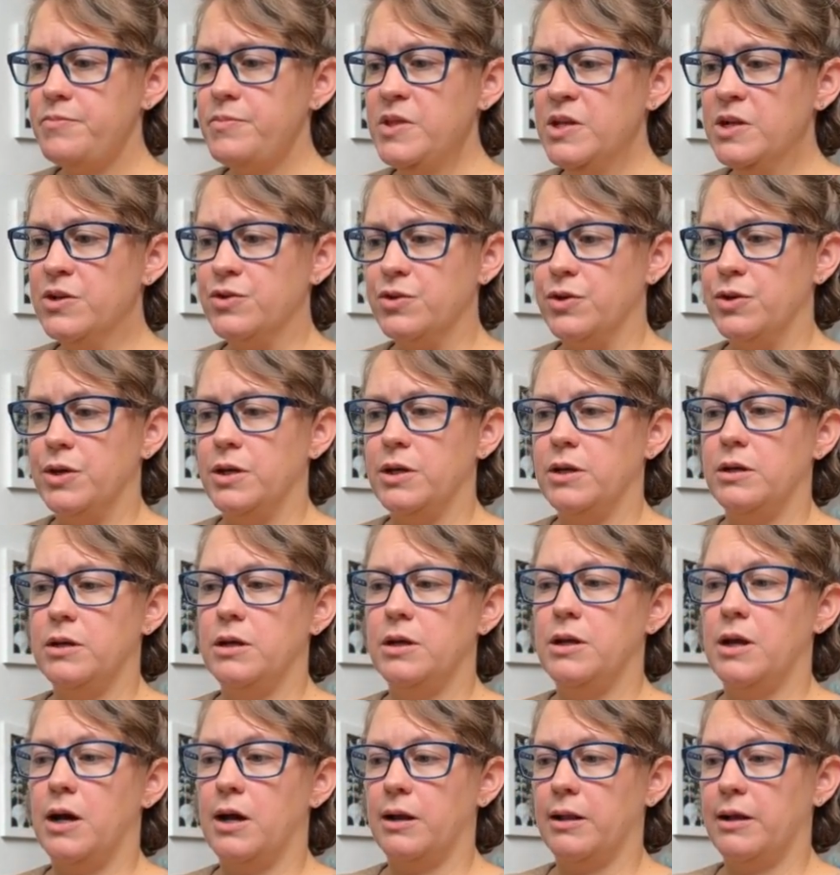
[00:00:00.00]
So you can
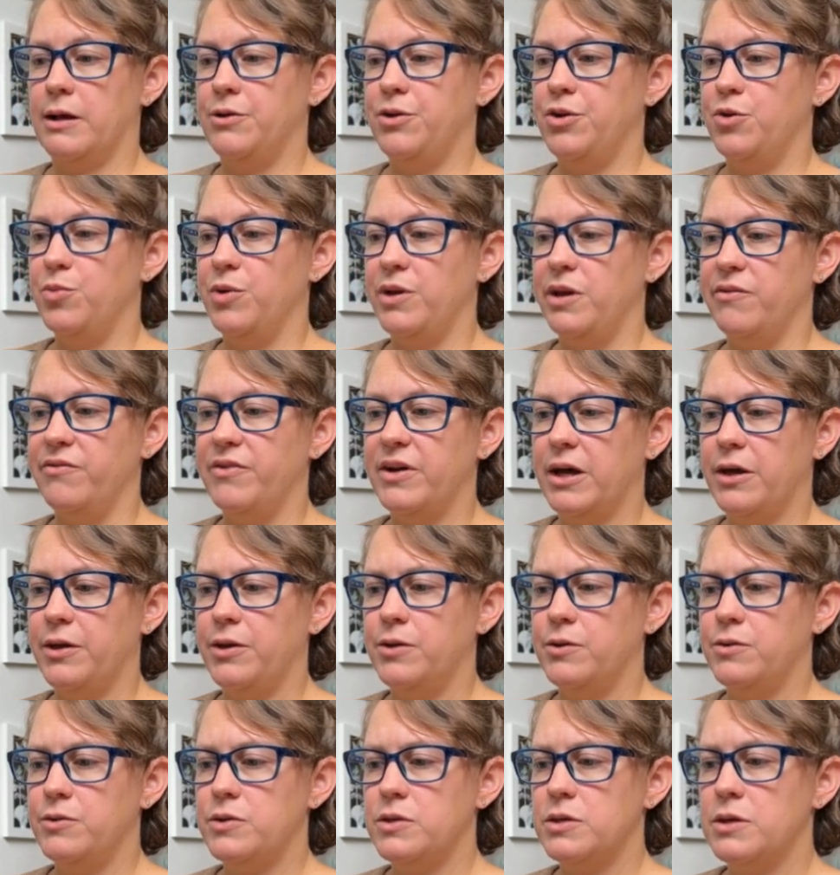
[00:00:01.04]
not allow duplicate
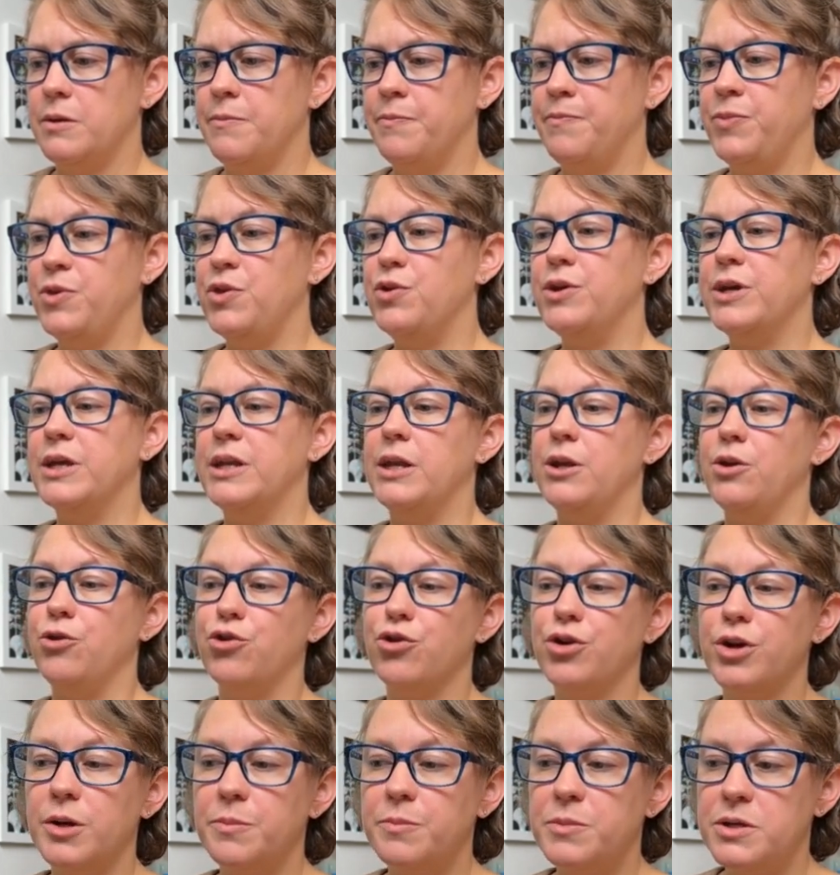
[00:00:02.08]
values. You can
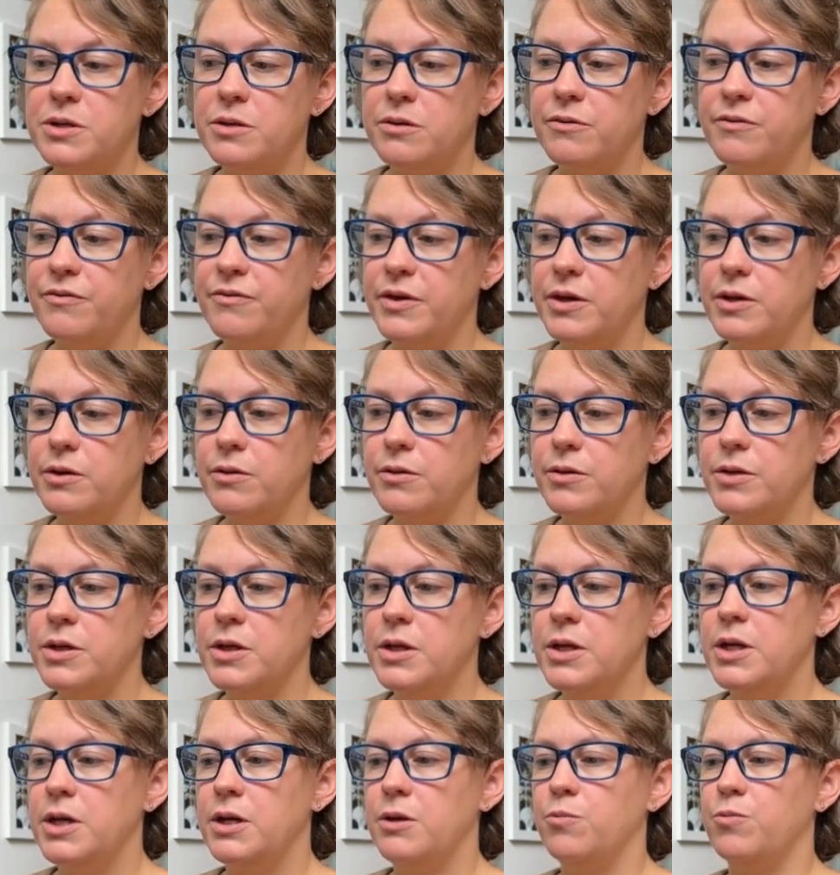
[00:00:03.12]
encrypt the field,
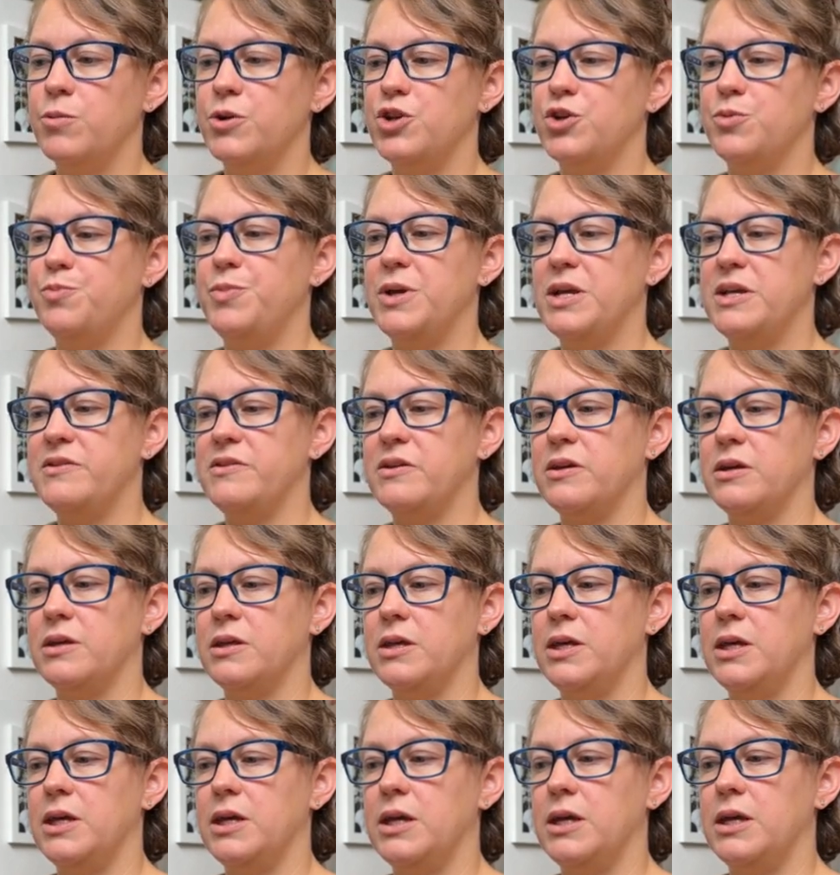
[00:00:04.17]
which
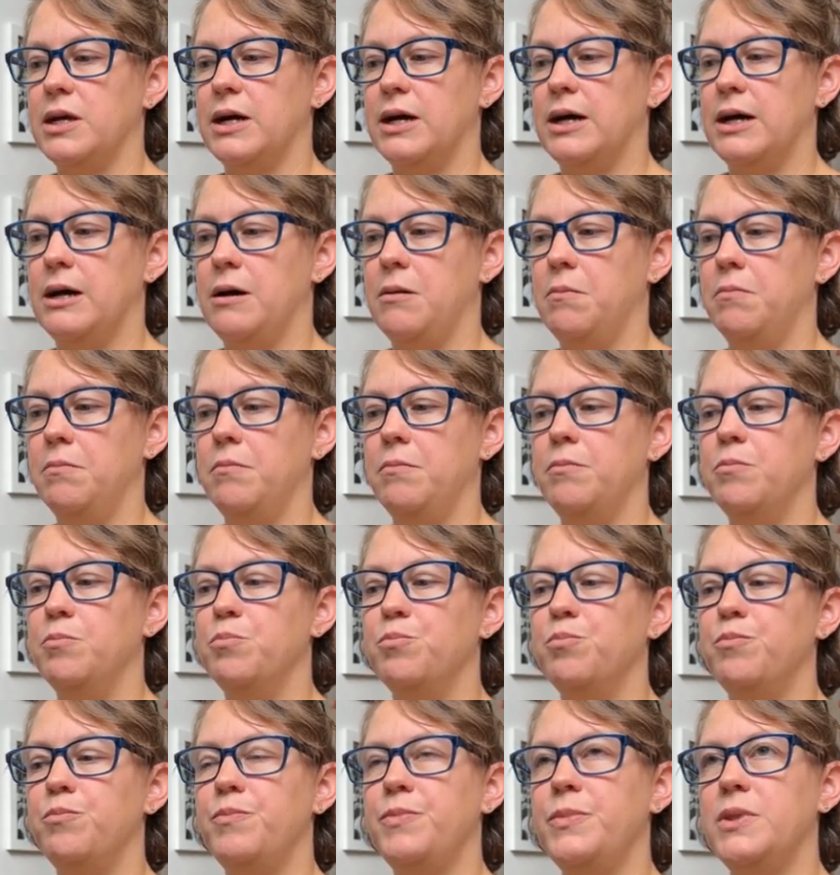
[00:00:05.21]
basically
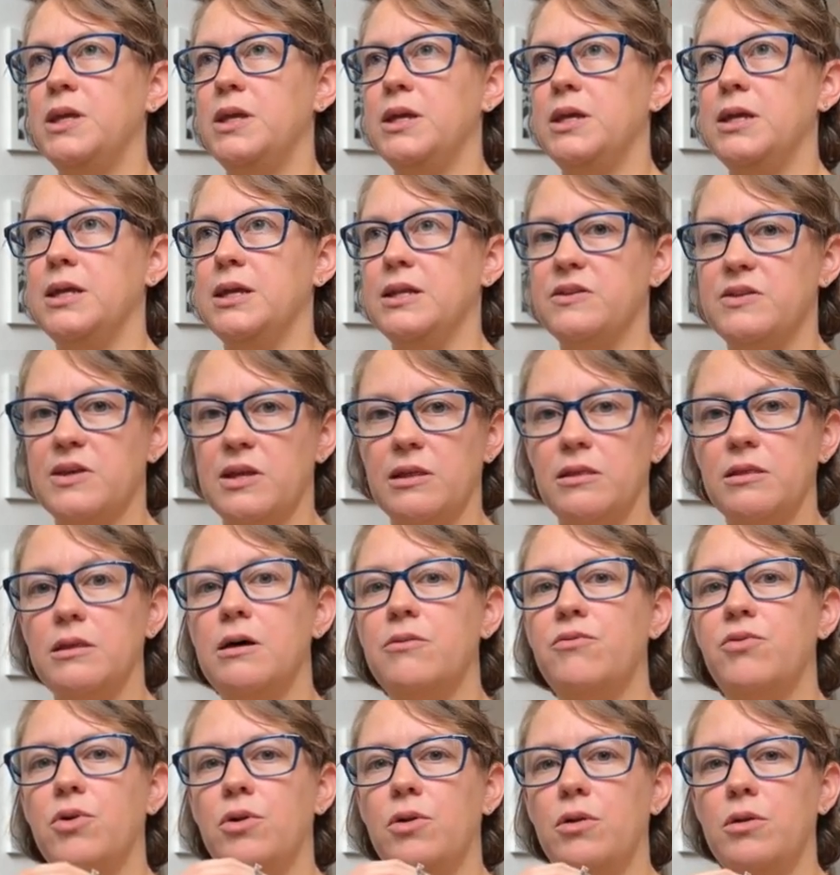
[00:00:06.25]
it's a
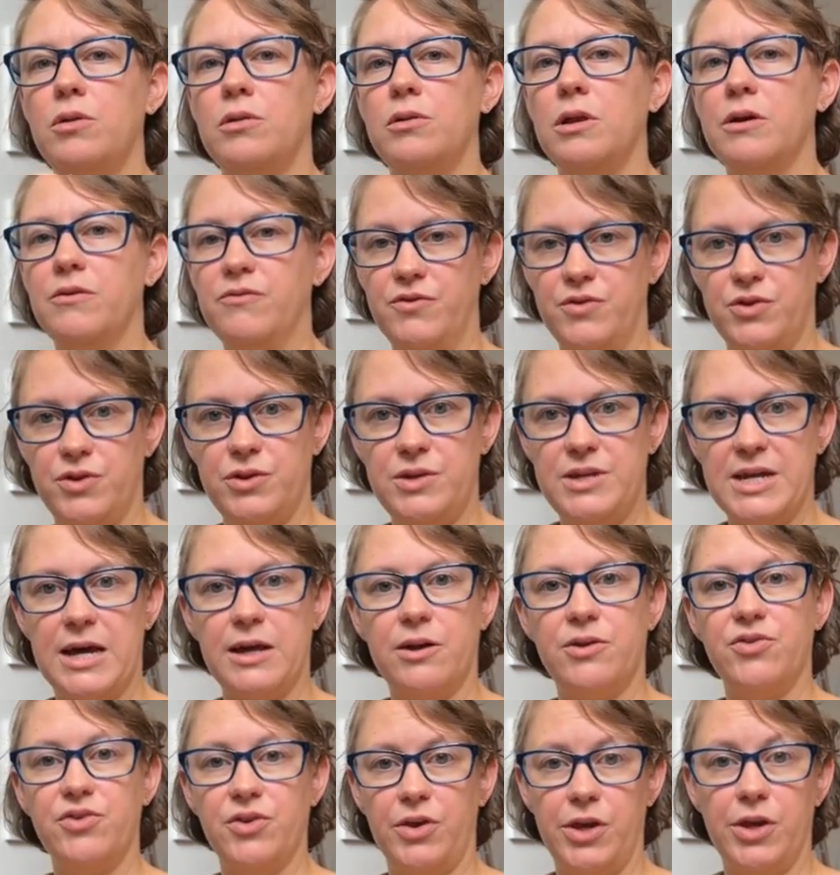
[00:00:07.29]
level of
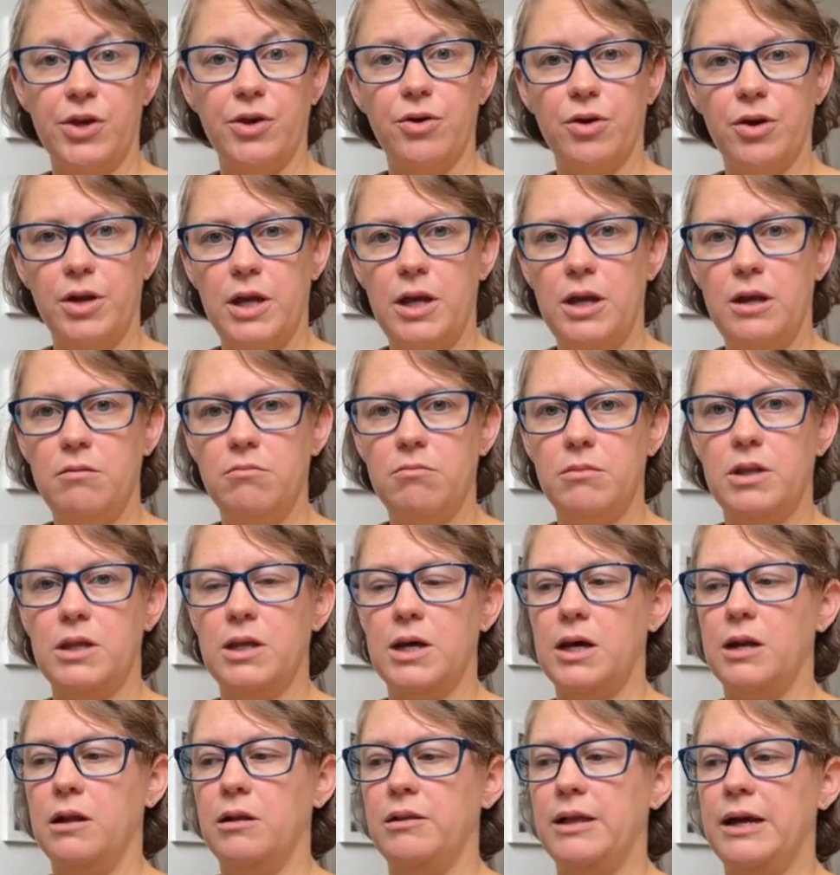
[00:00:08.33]
data security
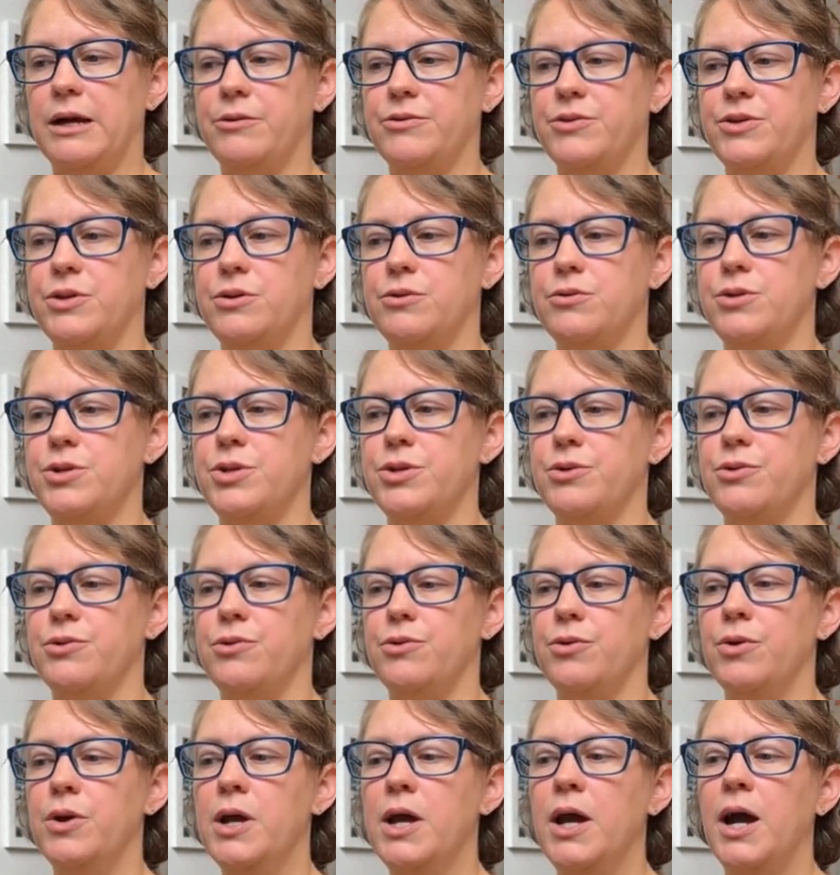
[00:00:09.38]
that allows you
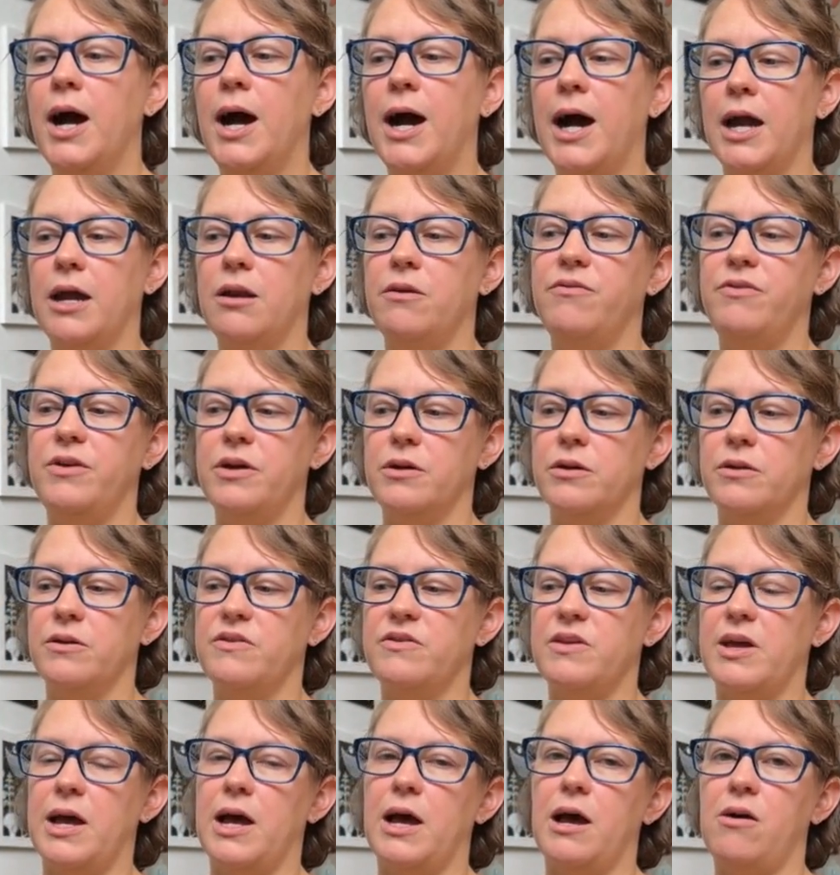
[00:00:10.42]
to hide fields
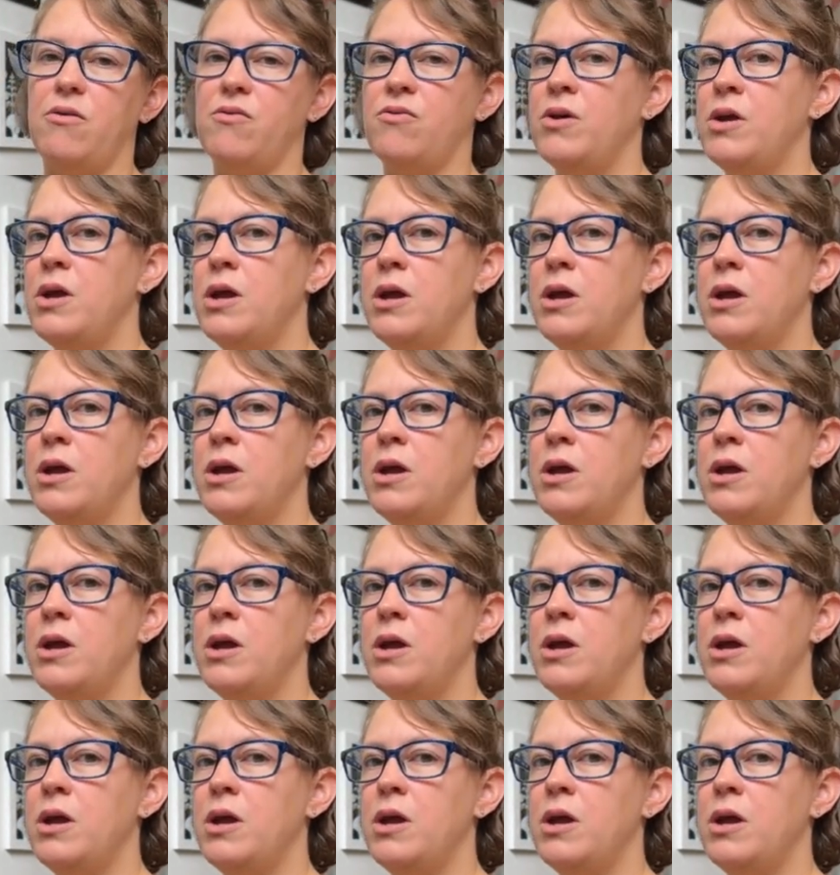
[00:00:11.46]
that have